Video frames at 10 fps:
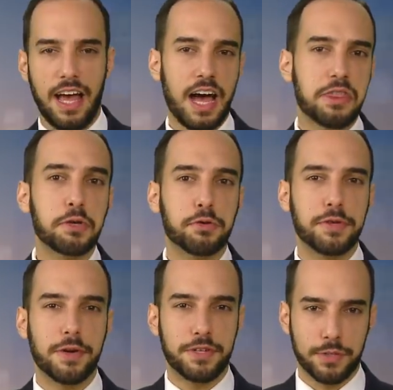I think
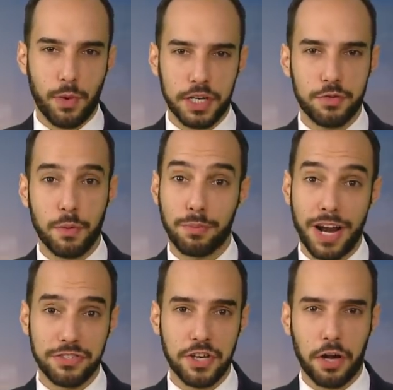Trudeau just wanted to
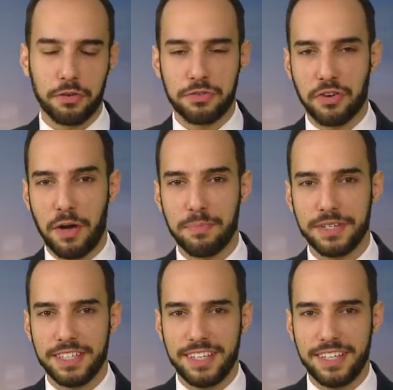impress Donald Trump.